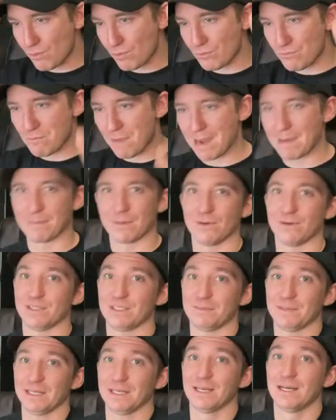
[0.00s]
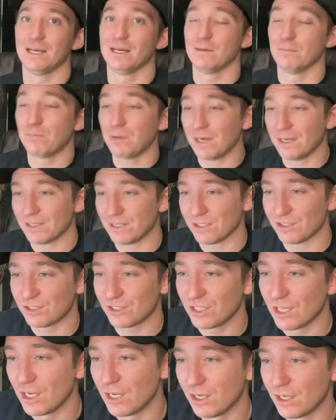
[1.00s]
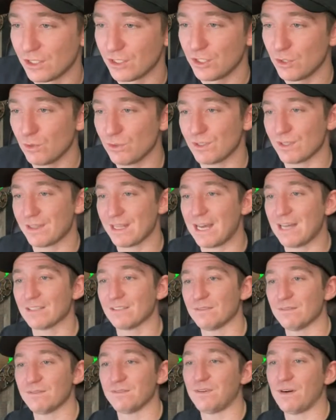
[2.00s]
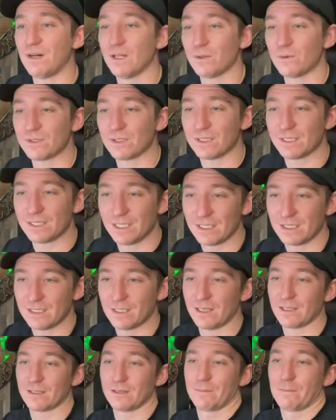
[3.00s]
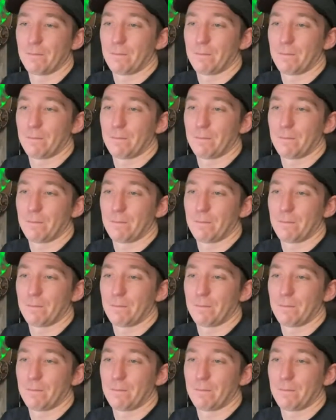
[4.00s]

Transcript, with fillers: mind blowing to me. But there's 200,000 followers on TikTok,